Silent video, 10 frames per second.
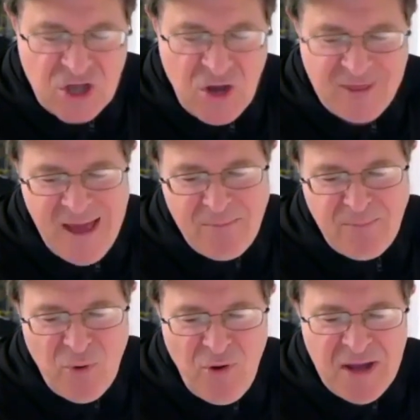So at
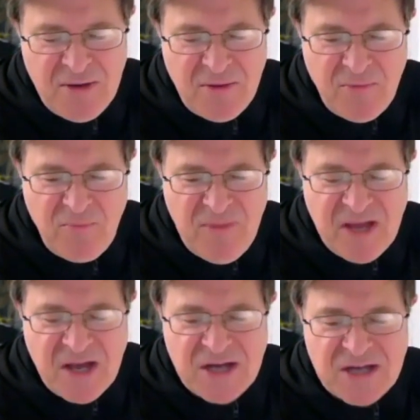that point,
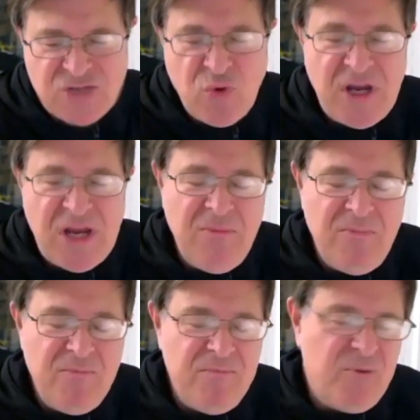because what
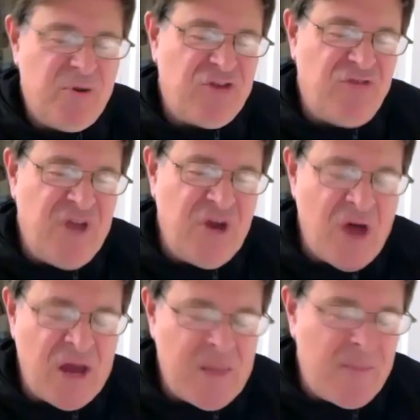he put his
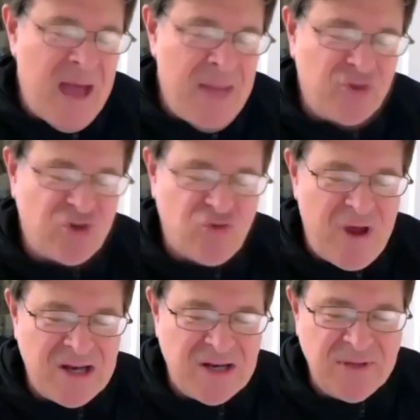finger on in the Bible, just
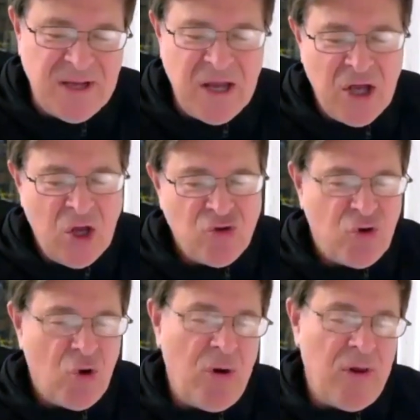randomly,
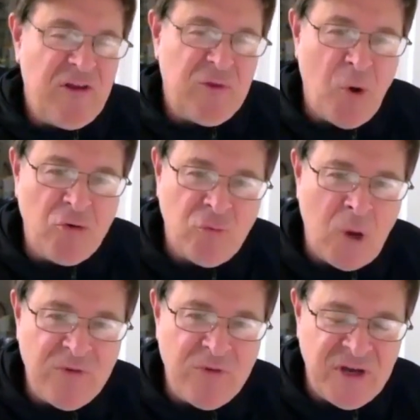totally spoke to
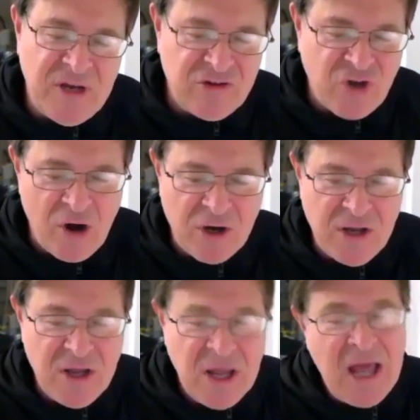what was in his
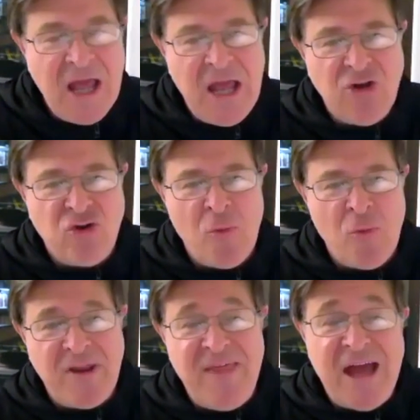heart, he
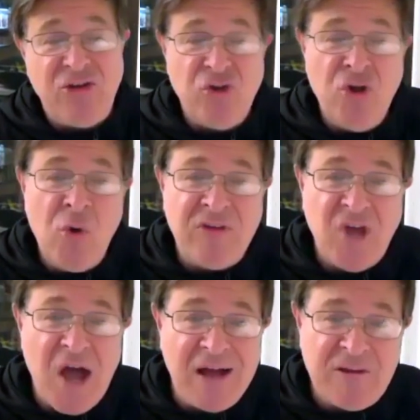interpreted that too
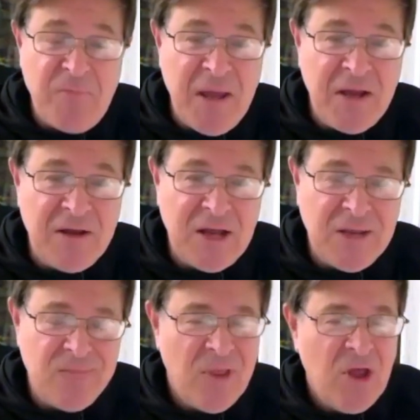as God speaking to
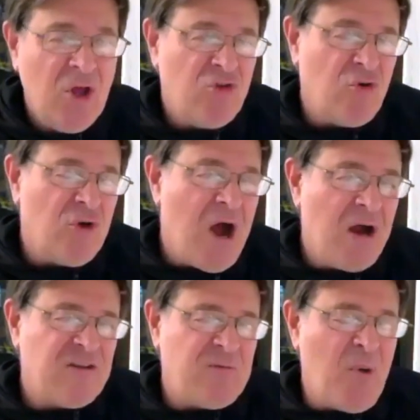him. So
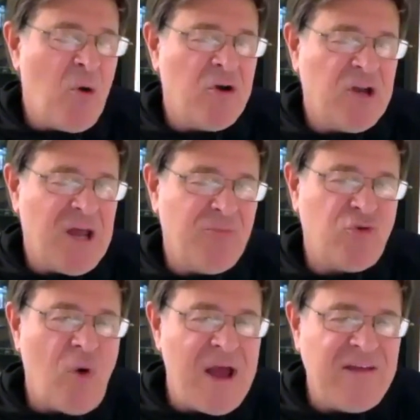God's spoken to
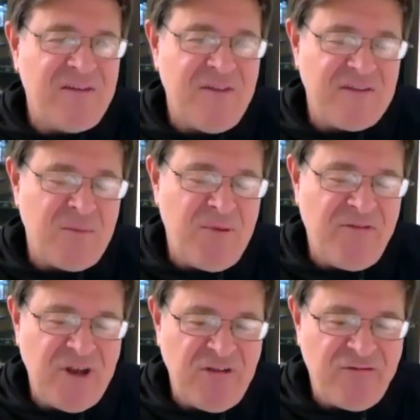him twice in this
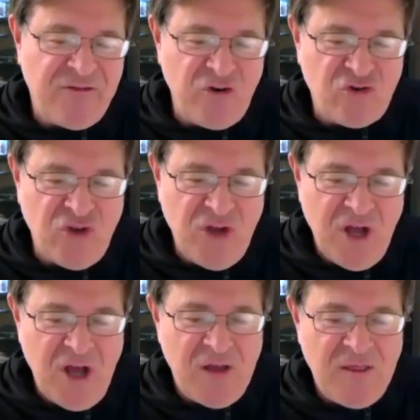Epiphany. First,
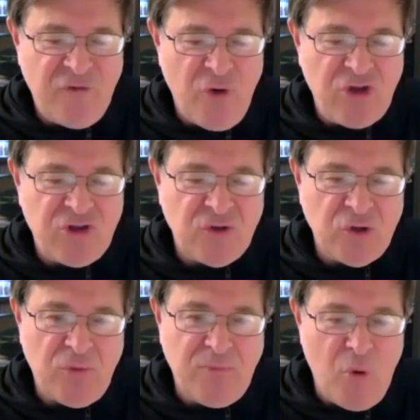in the voice of a
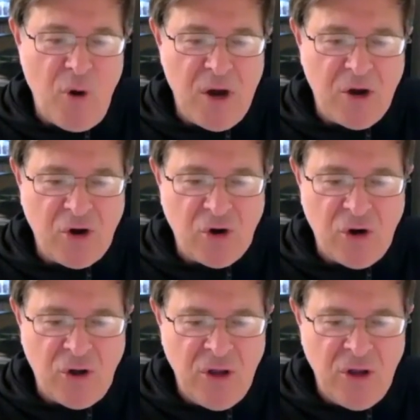little boy or
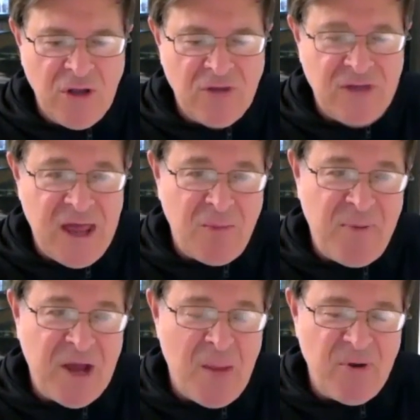girl
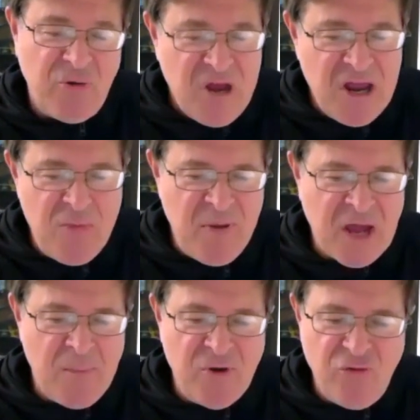saying, pick up and
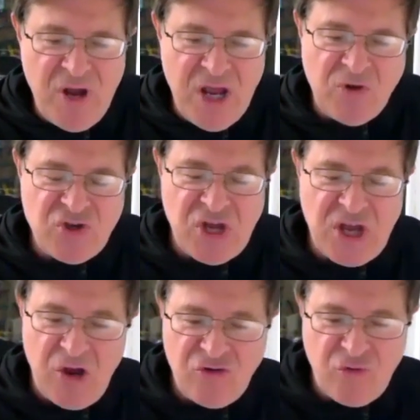read, which he
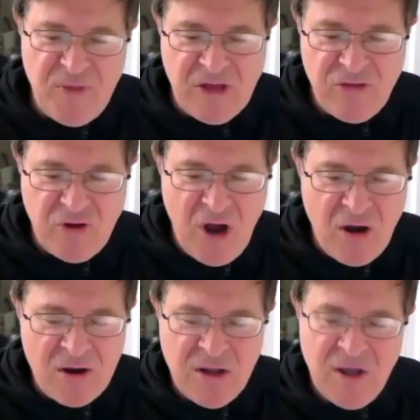hears from the other
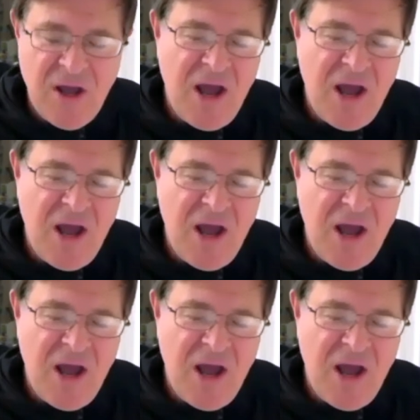yard.